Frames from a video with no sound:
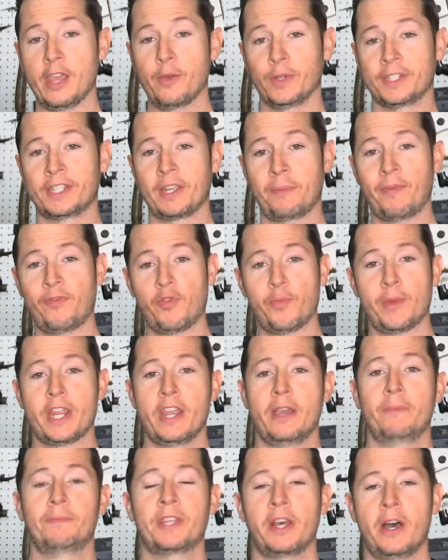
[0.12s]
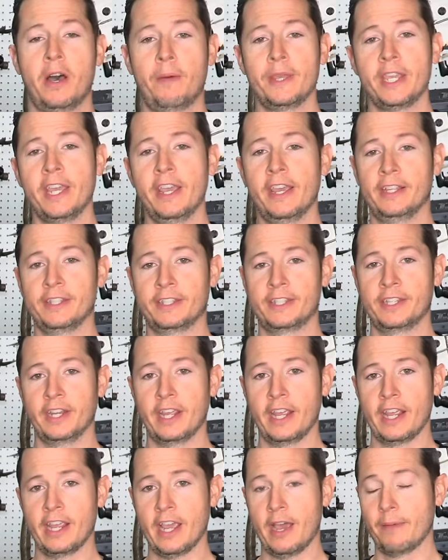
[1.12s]
Hey, what's up everybody? I'm Tommy and
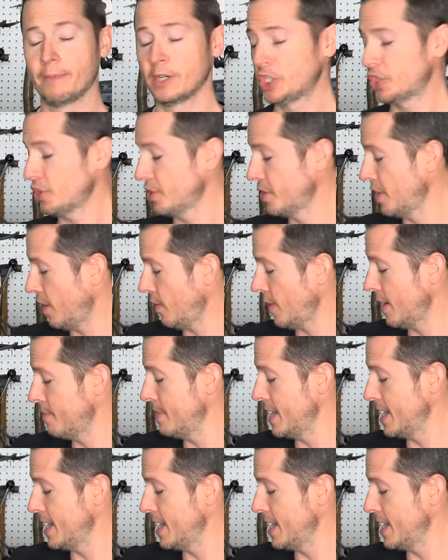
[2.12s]
today I'm gonna show you how I